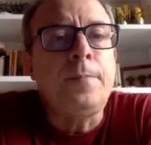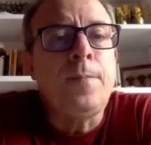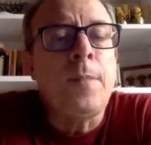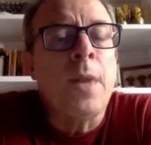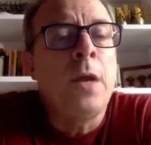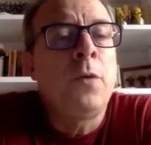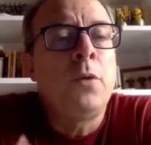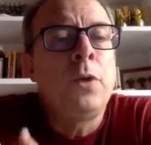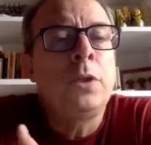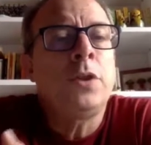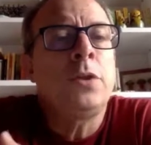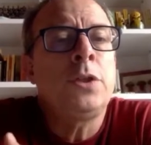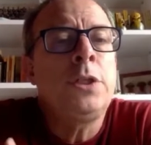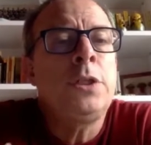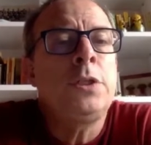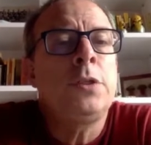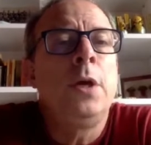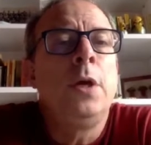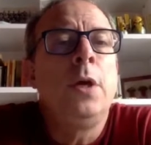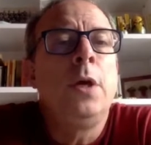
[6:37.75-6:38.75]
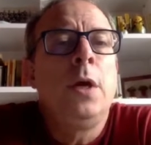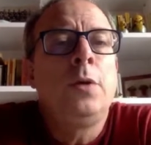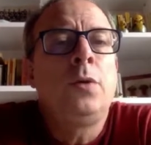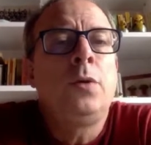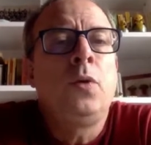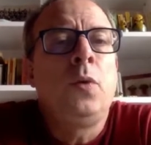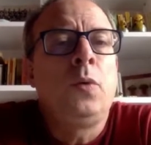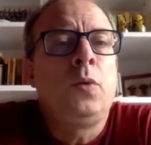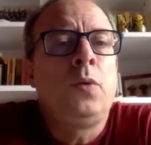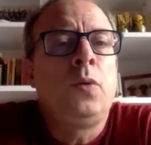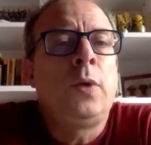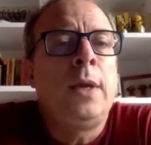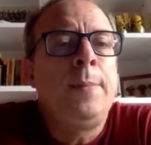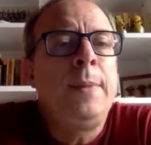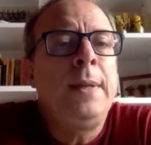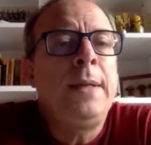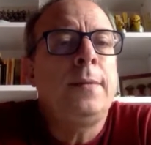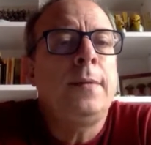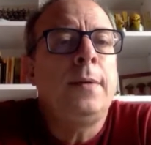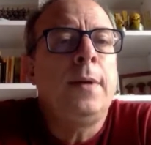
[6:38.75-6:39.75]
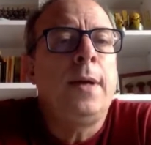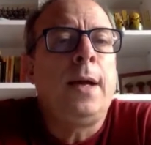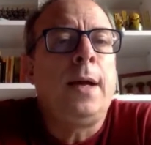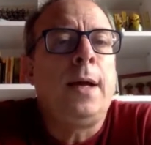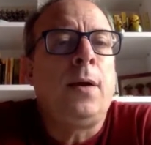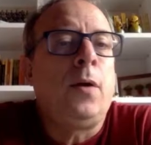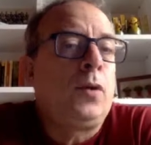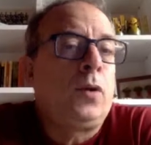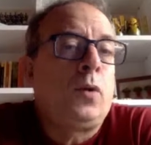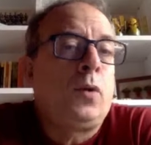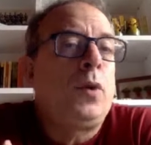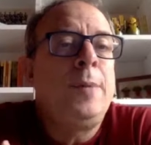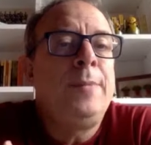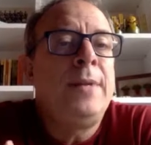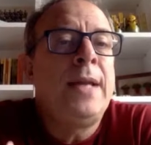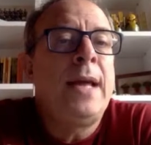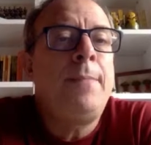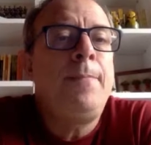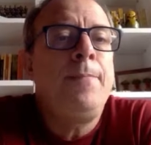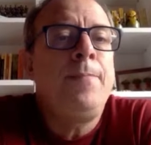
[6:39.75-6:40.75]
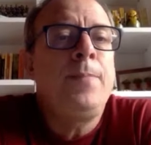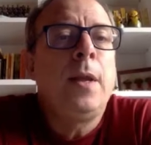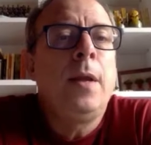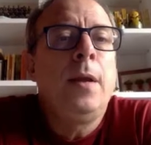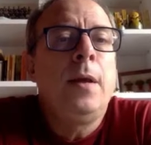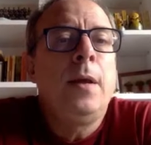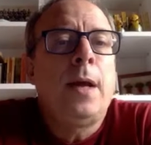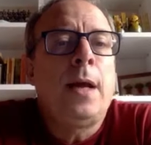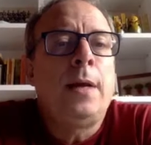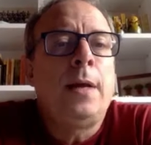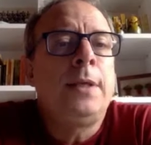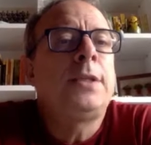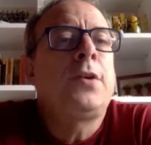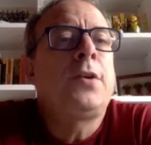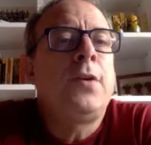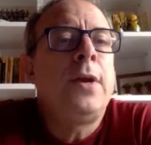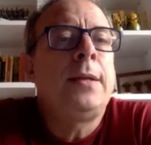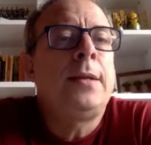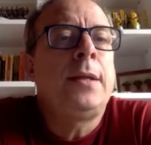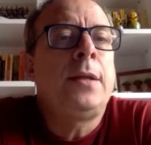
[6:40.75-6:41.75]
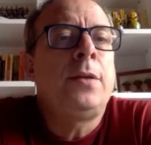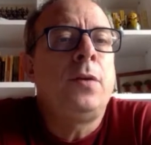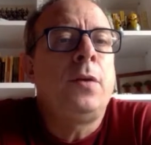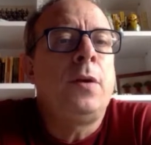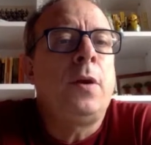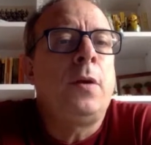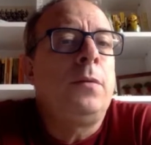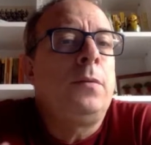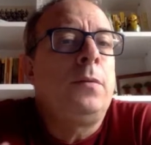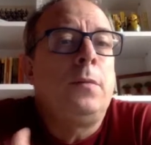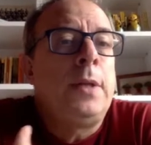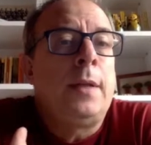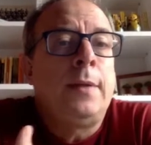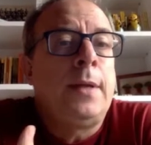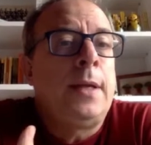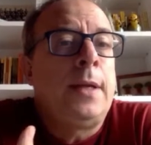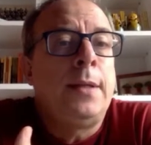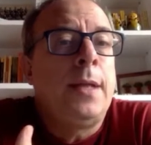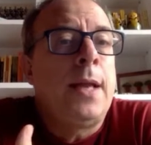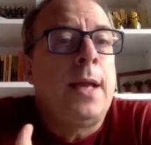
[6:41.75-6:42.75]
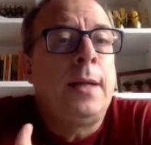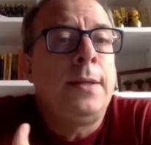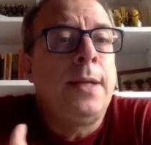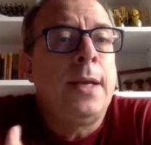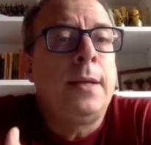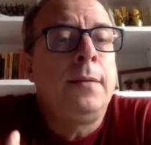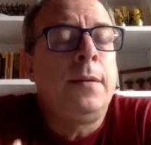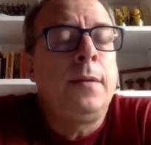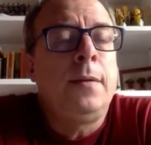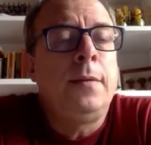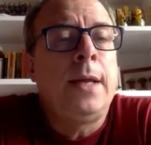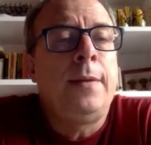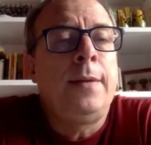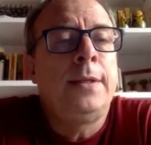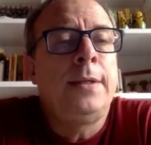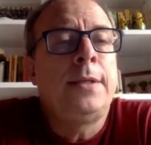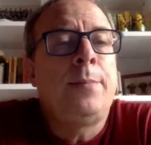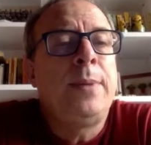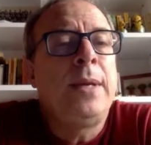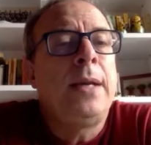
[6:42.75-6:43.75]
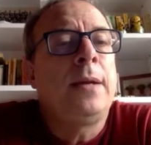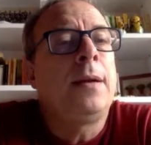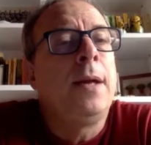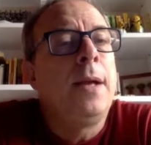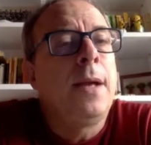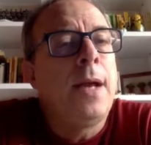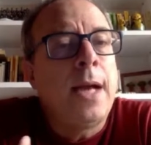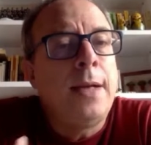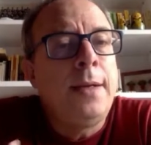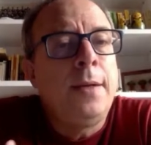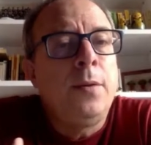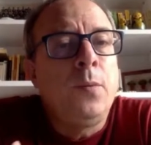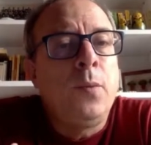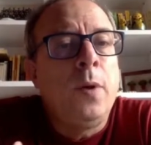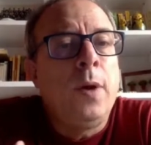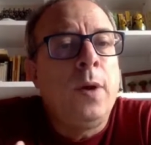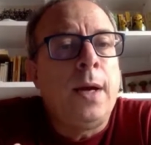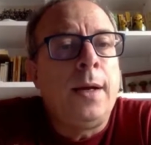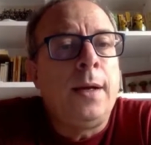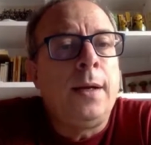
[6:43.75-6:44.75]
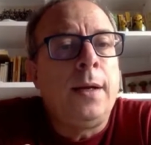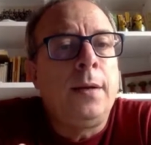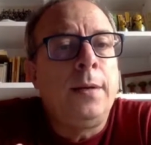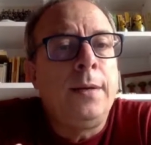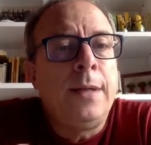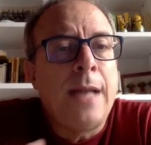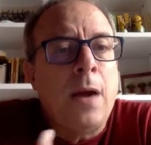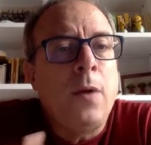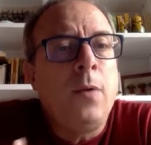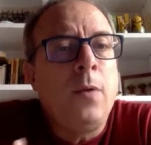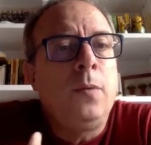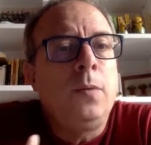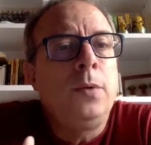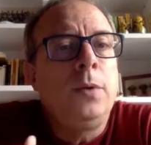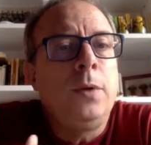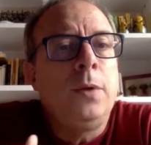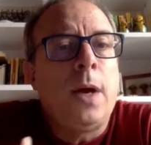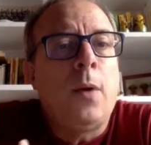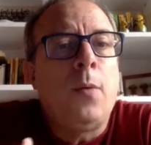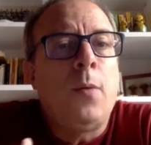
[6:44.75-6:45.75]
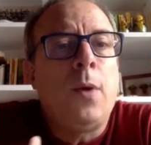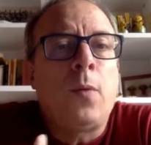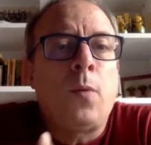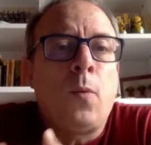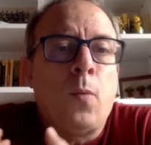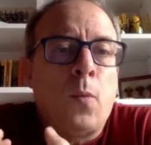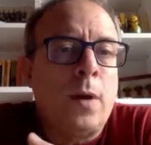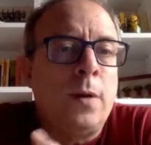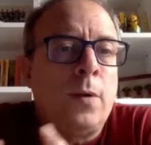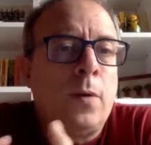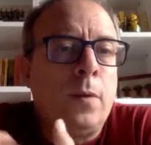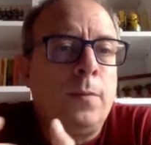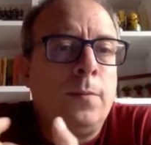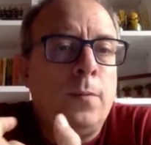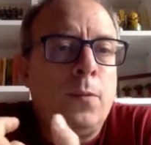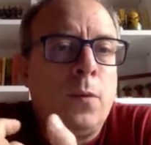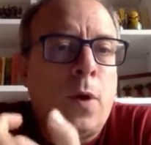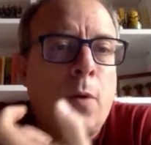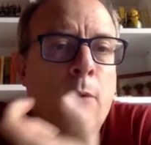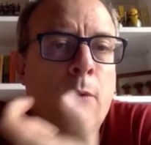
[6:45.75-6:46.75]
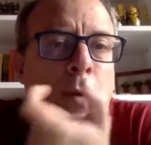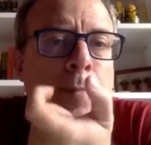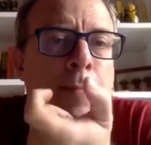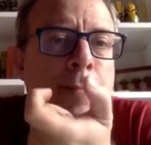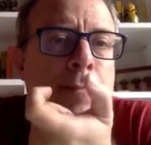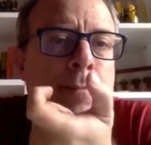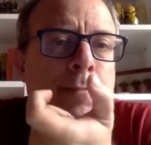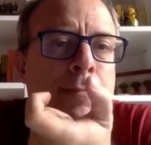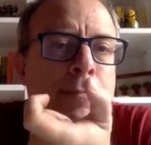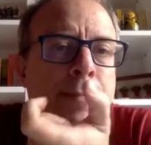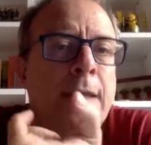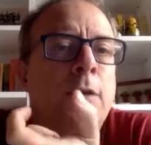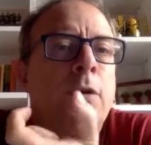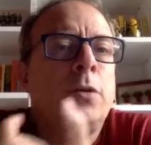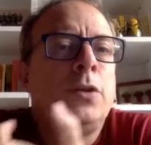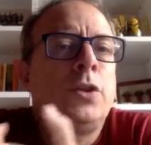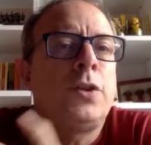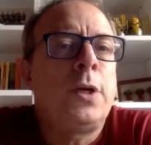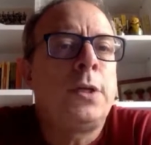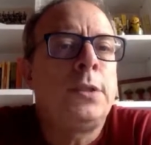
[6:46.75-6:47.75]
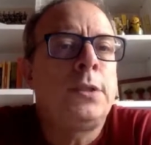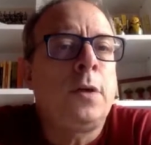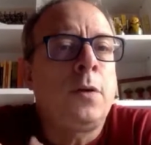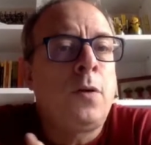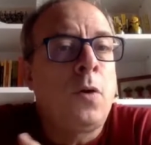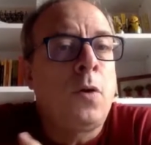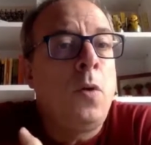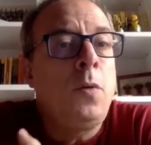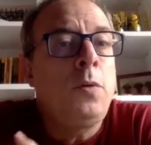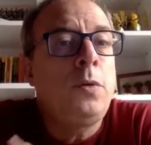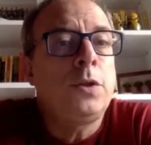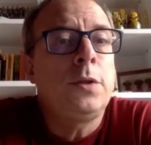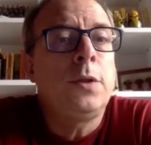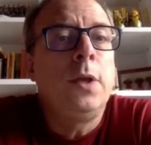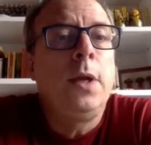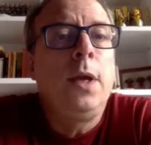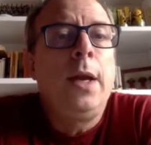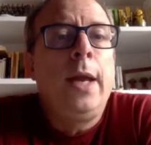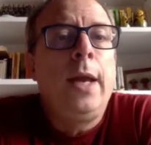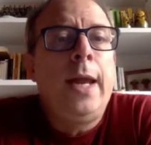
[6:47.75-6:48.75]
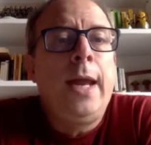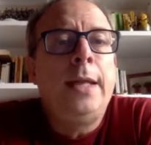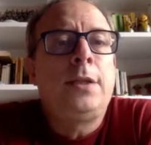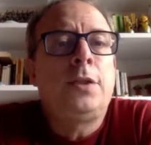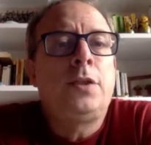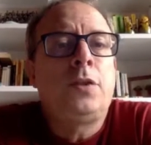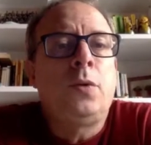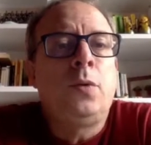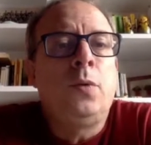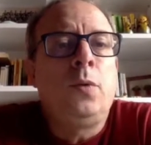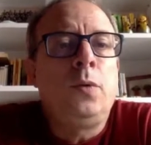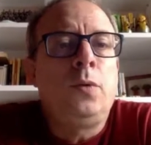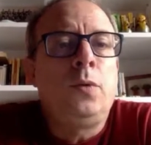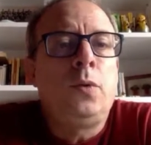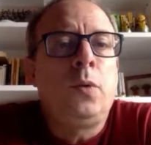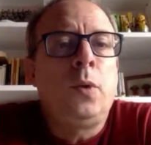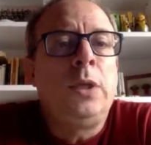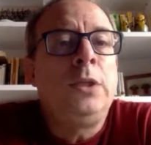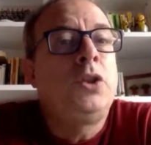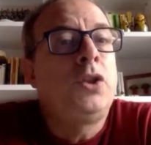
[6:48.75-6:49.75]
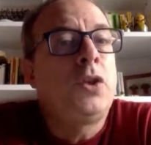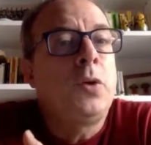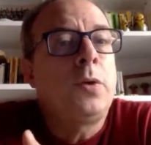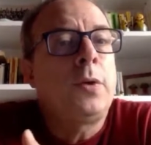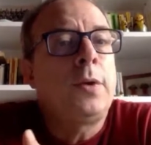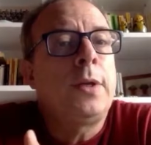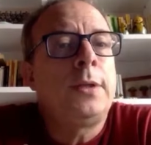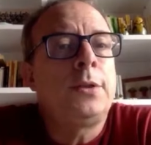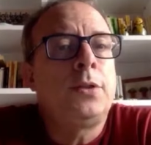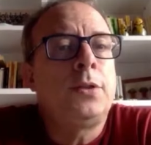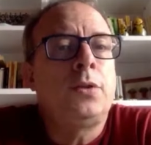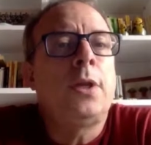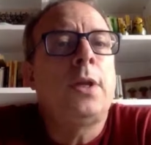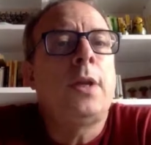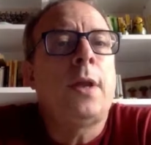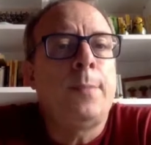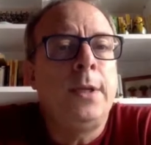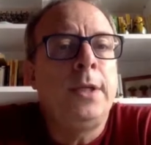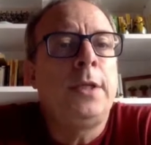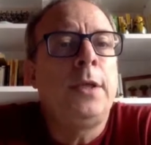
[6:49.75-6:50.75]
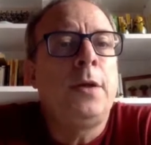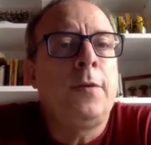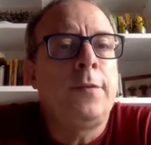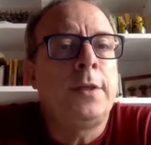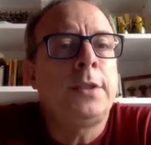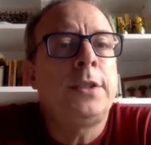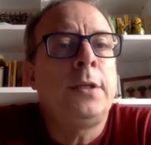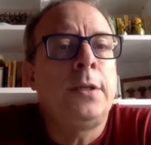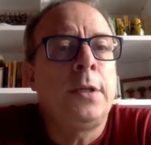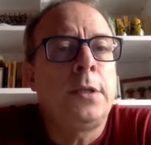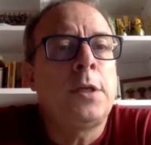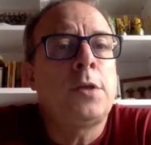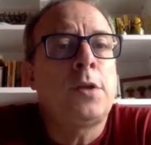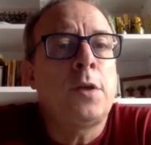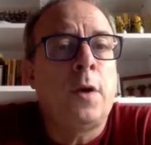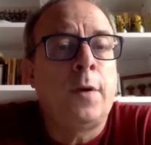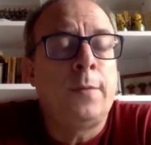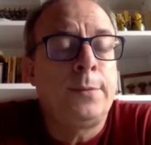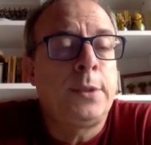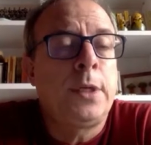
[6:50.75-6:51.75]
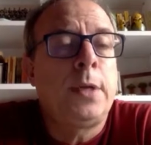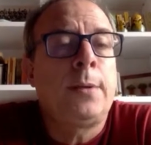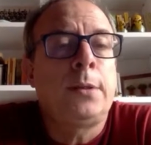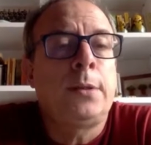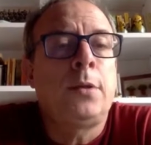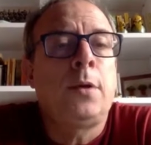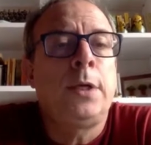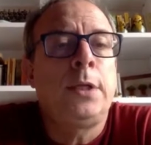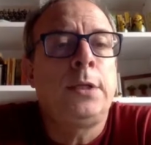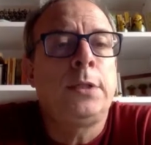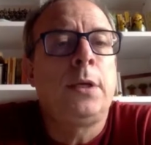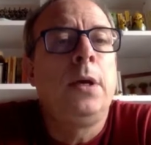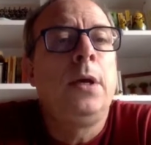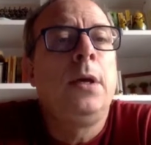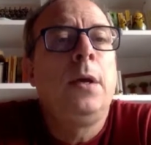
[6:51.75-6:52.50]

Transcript: resources to keep it, to keep them, and this created, that at the end they disappeared. And now one of our main concerns and goals is to ensure the sustainability of the citizens observatories